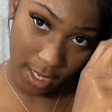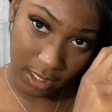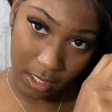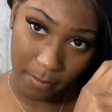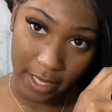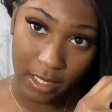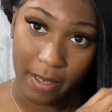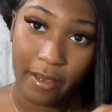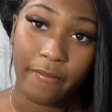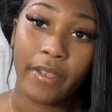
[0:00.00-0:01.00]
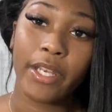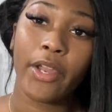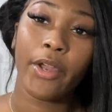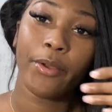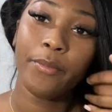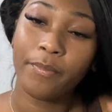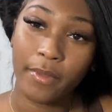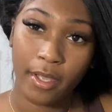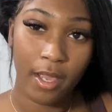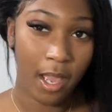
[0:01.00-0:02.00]
asking me to make a video
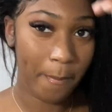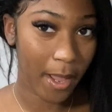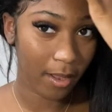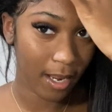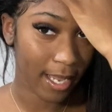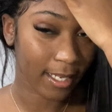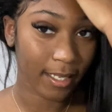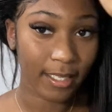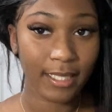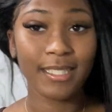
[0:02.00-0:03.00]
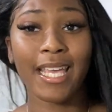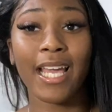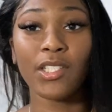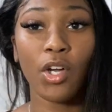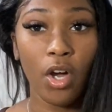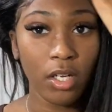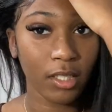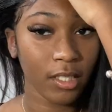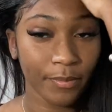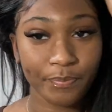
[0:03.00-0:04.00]
about like TikTok